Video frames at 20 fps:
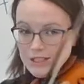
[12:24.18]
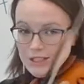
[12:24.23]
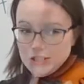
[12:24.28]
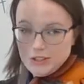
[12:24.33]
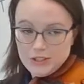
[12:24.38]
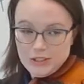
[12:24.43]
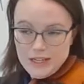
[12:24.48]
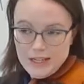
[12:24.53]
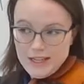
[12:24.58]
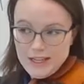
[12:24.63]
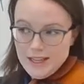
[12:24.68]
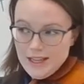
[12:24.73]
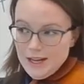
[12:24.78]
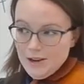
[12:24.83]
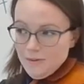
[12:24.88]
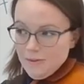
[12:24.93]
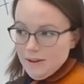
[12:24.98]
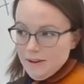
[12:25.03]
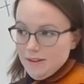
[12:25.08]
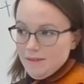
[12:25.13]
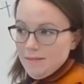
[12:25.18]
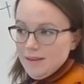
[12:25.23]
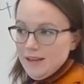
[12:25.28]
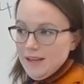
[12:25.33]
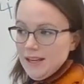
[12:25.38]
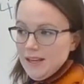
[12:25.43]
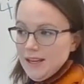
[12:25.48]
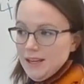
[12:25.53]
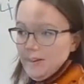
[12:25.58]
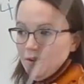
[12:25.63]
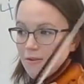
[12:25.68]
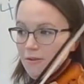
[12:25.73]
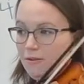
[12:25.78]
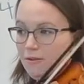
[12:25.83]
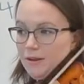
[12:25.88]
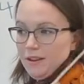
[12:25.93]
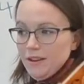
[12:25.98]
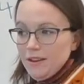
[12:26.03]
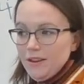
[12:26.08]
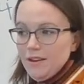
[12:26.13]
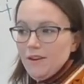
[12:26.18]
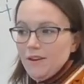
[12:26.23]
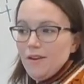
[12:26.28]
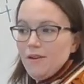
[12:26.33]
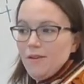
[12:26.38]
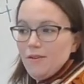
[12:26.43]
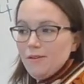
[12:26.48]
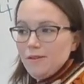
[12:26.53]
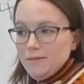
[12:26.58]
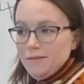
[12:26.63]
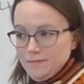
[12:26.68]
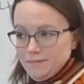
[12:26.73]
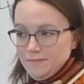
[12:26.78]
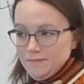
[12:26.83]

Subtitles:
Try that with me, here we go.